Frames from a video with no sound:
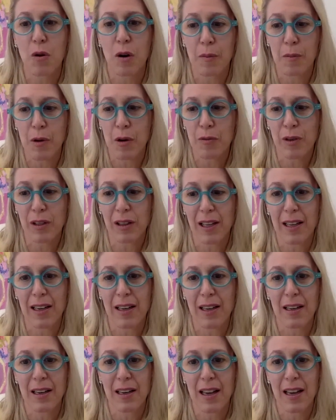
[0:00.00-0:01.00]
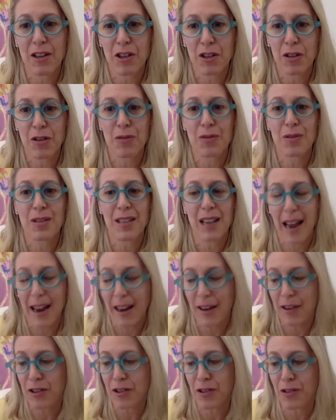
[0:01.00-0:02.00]
hormone related issues,
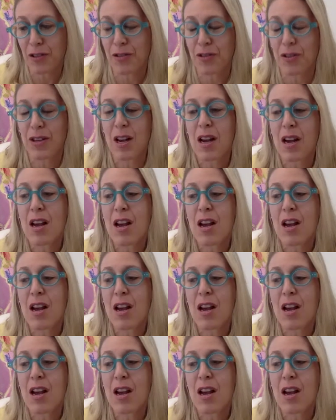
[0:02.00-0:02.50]
cancers,